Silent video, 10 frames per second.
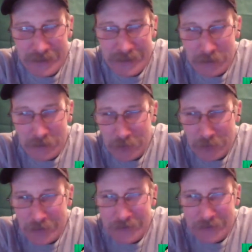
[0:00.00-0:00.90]
that would be
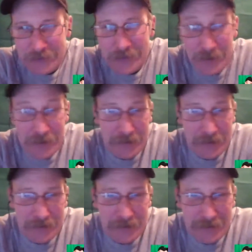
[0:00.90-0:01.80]
fun. That would be
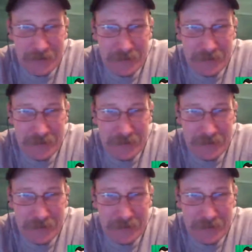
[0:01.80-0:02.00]
fun.